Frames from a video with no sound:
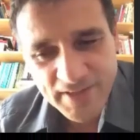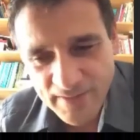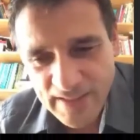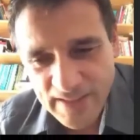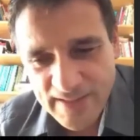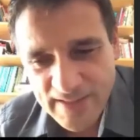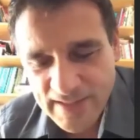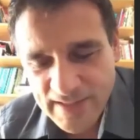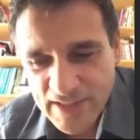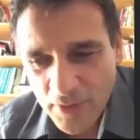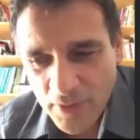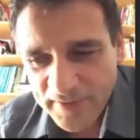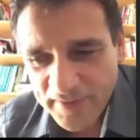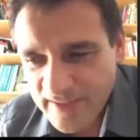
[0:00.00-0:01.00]
it's
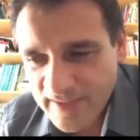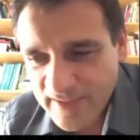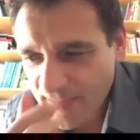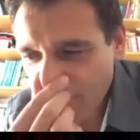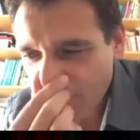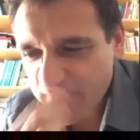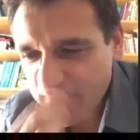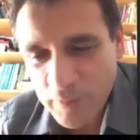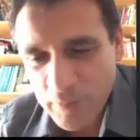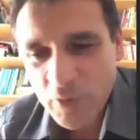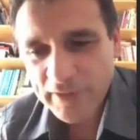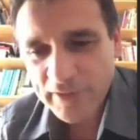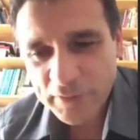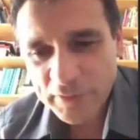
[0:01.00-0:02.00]
something that sometimes you
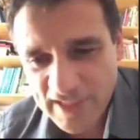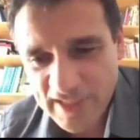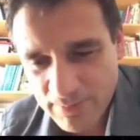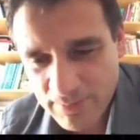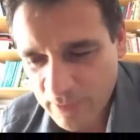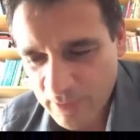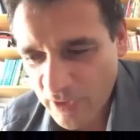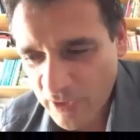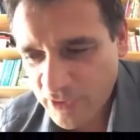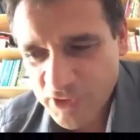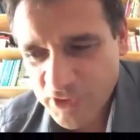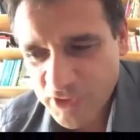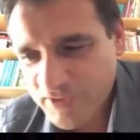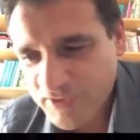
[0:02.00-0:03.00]
cannot explain why
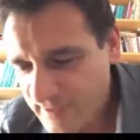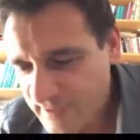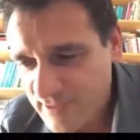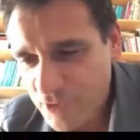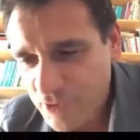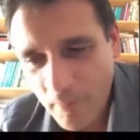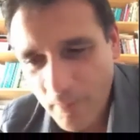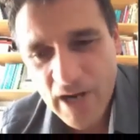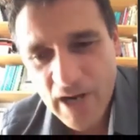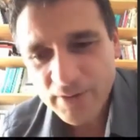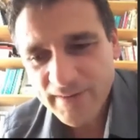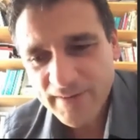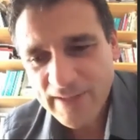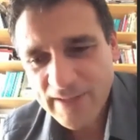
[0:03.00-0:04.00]
things come
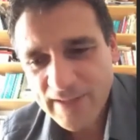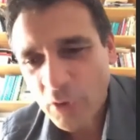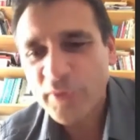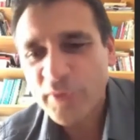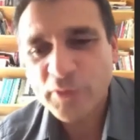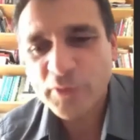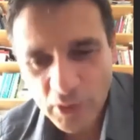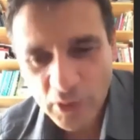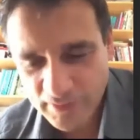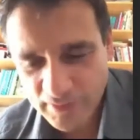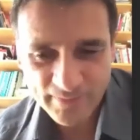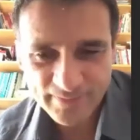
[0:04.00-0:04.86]
out and other not.